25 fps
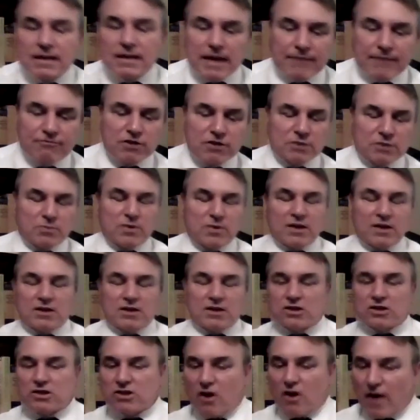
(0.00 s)
difference between
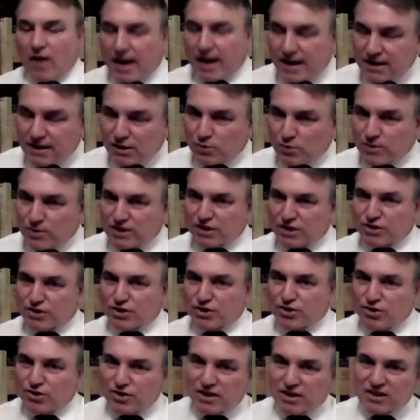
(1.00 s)
science, which is
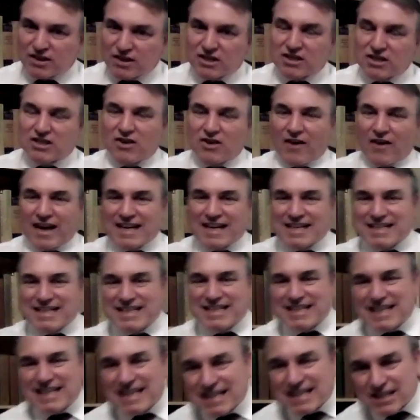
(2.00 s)
good, and
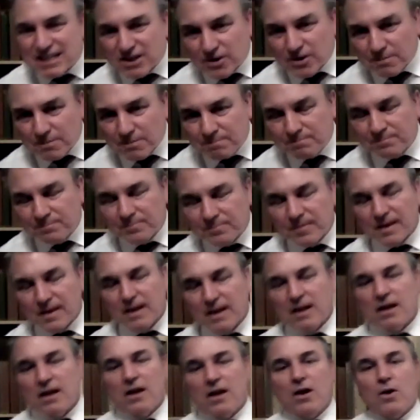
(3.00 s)
scientism,
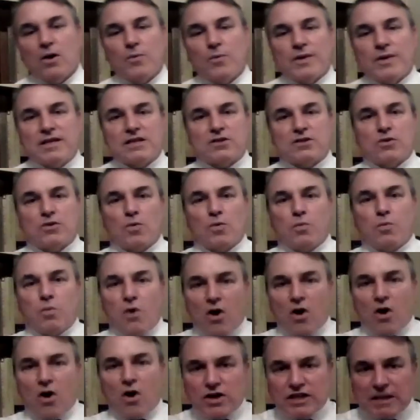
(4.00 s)
which is the
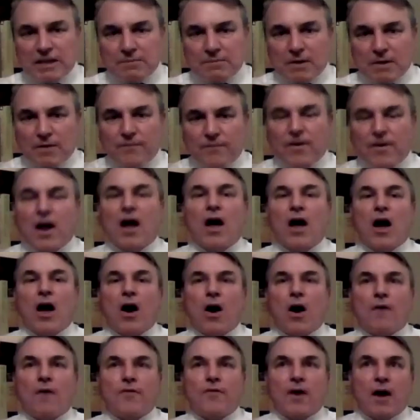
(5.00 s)
worship of,
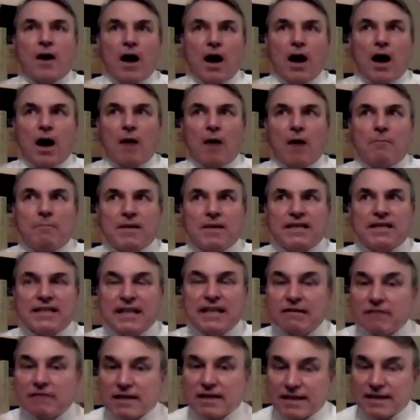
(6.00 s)
of uh,
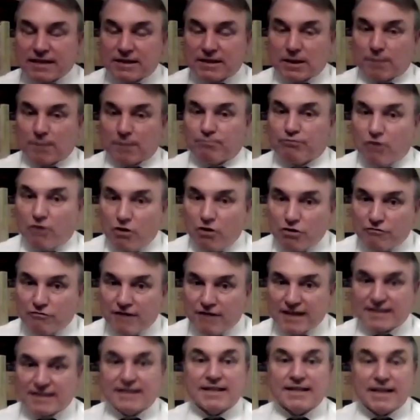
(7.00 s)
materialistic
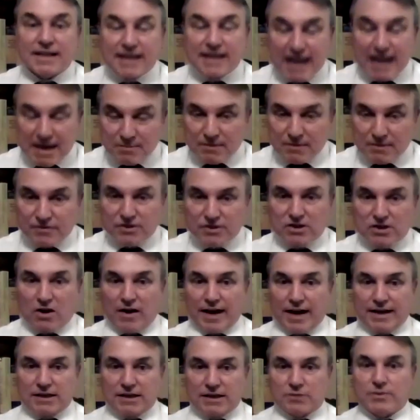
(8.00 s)
progress in the name of
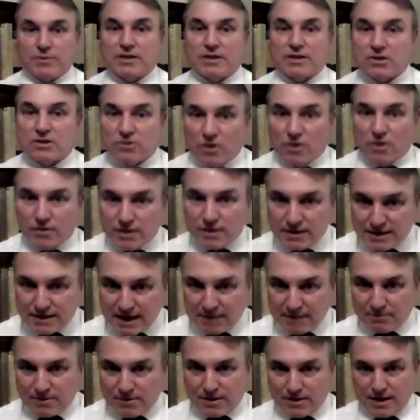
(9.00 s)
science, which is not the
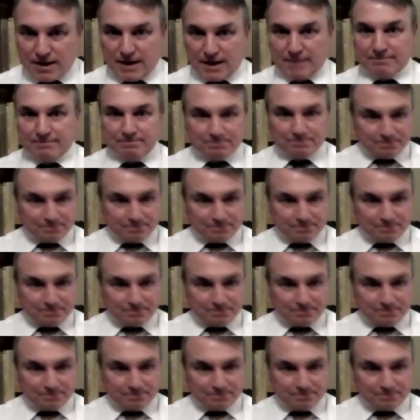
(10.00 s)
same thing.